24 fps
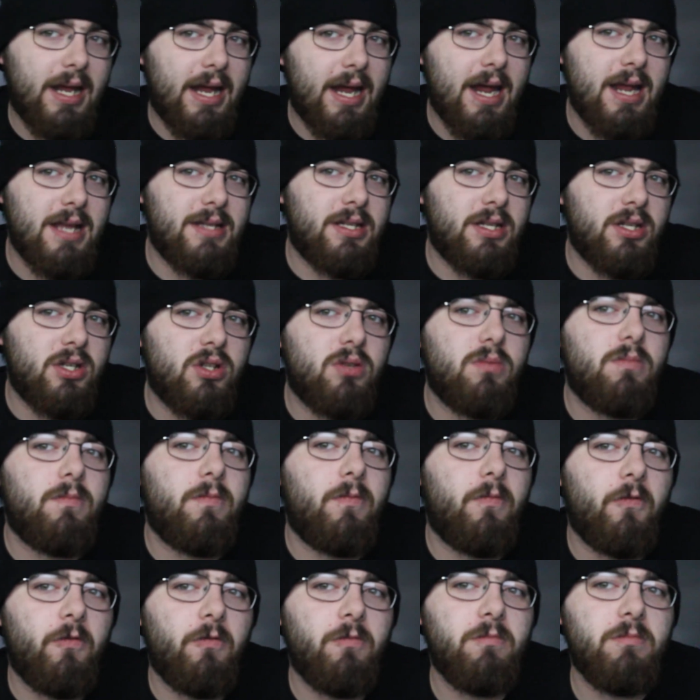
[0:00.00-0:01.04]
isn't
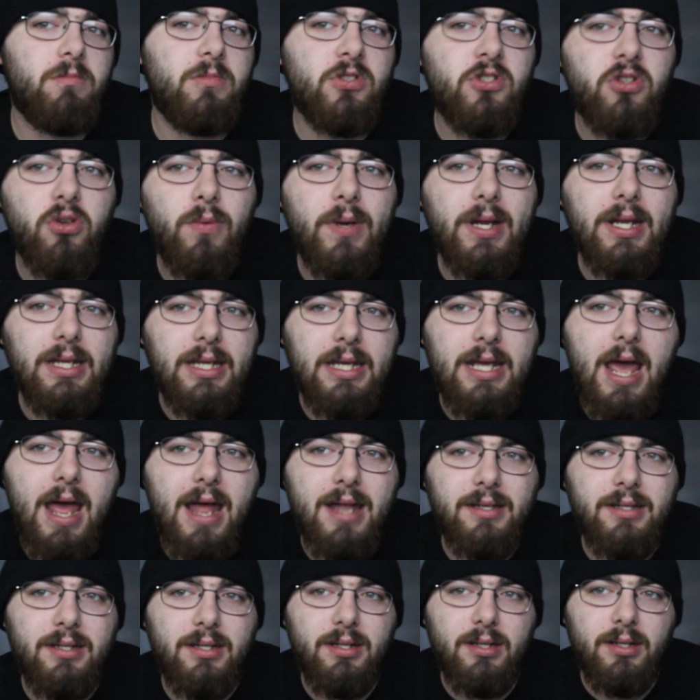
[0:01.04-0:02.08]
doing
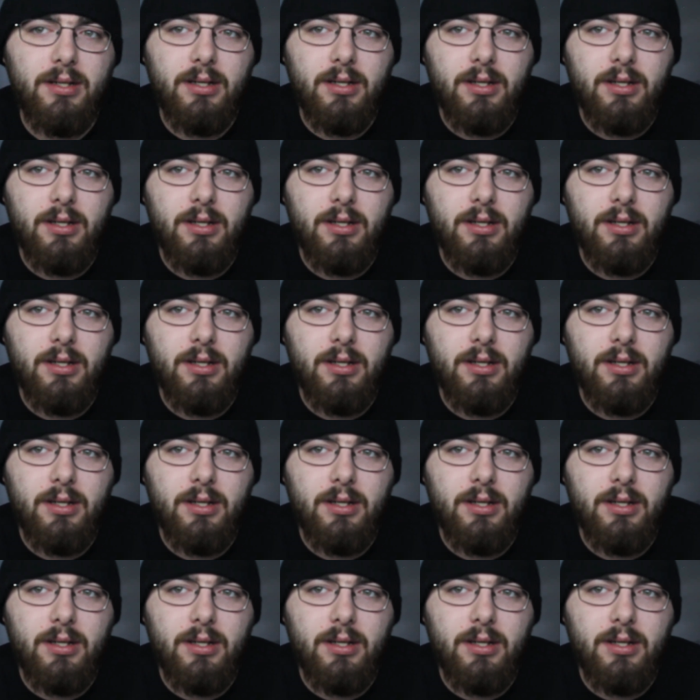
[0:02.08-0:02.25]
yet.